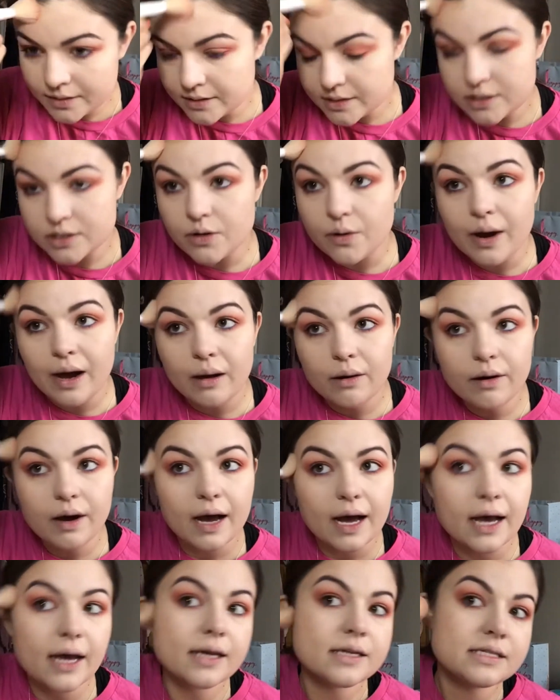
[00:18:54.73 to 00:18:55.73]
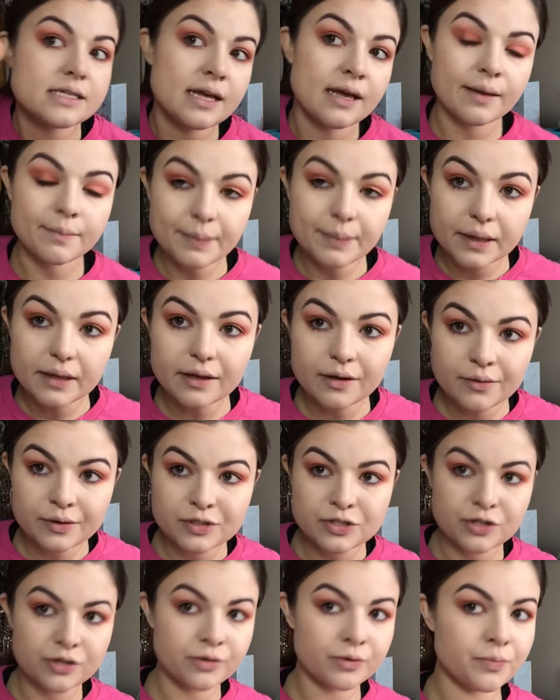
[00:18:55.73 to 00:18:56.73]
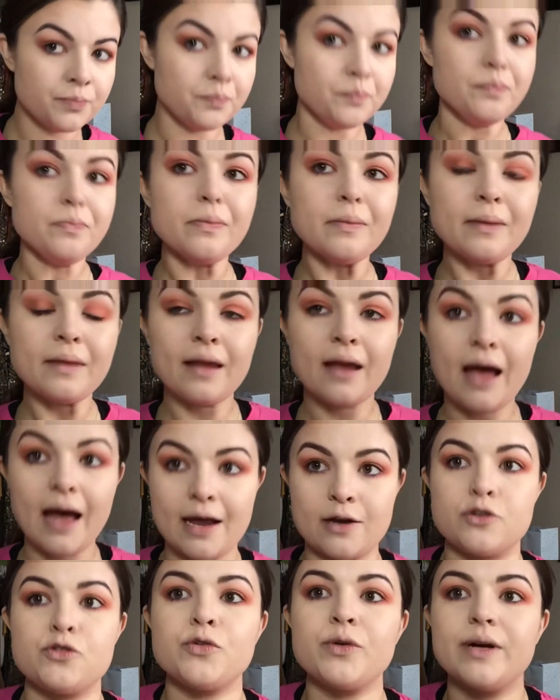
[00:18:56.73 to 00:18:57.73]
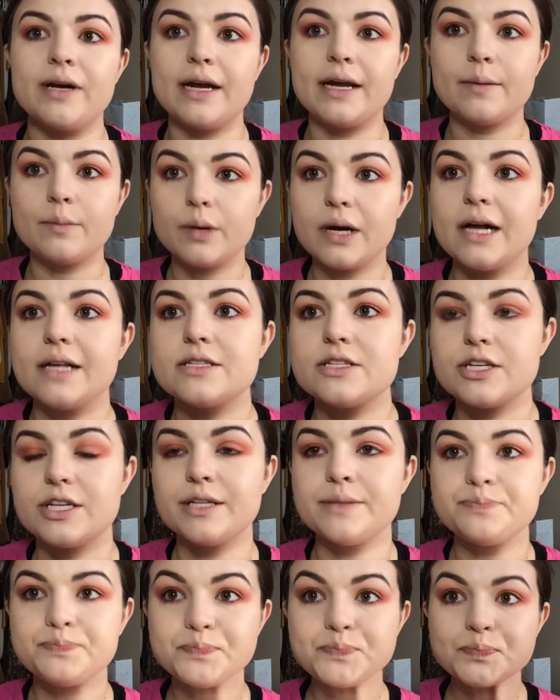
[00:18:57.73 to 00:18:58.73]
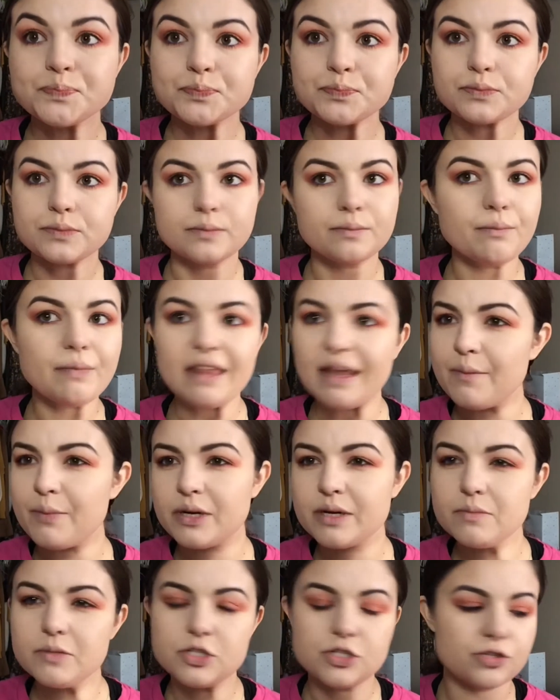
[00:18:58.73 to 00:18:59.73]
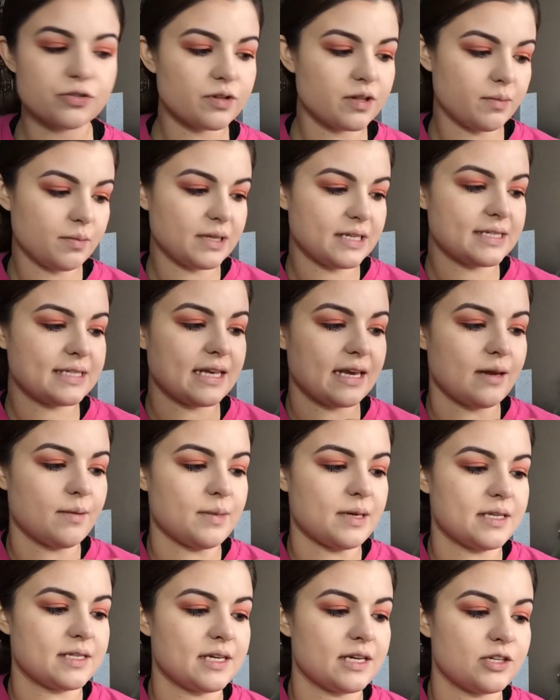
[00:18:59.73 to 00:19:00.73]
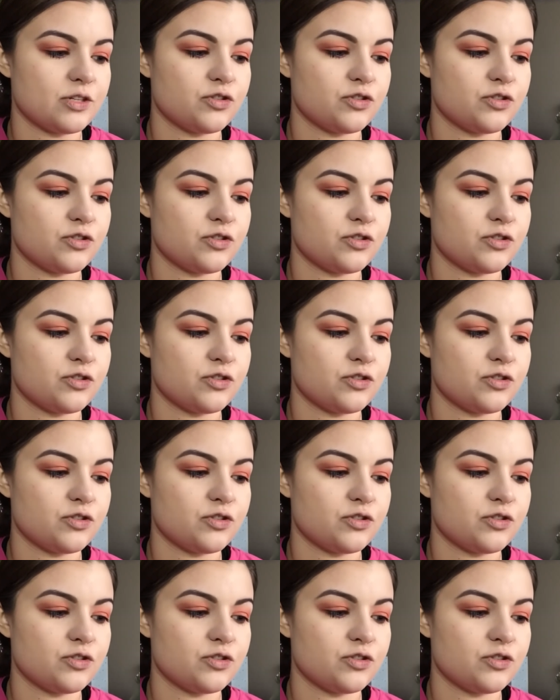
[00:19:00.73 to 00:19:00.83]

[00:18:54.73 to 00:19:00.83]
So how I typically will do contour and bronzer, pretty much do them the same, is I